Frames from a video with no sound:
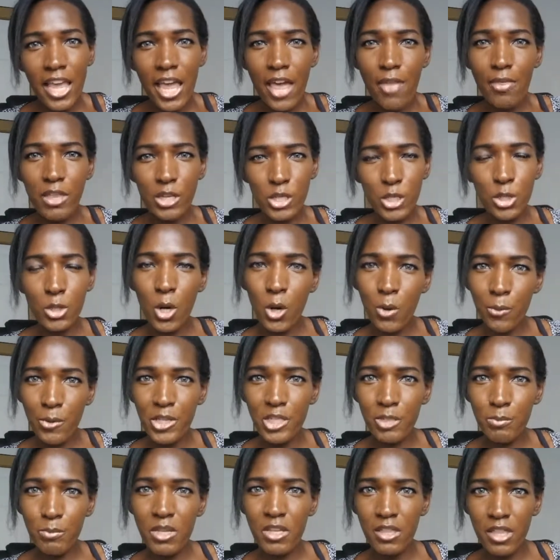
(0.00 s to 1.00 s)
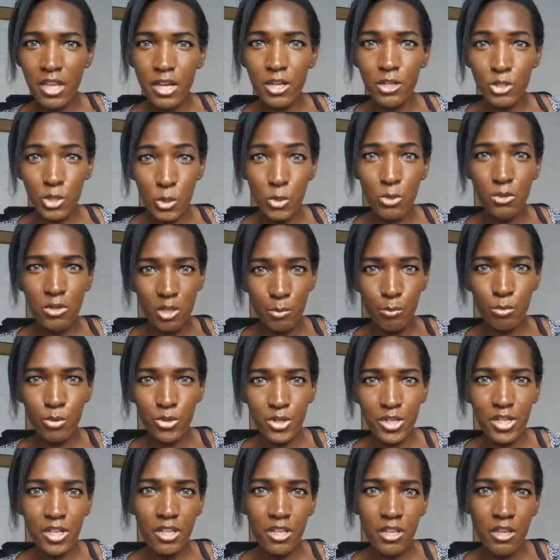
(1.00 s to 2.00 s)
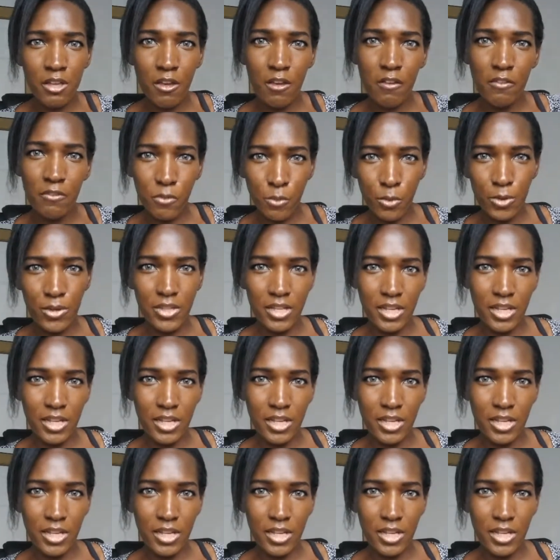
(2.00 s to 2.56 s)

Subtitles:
and they should always be there to look pretty for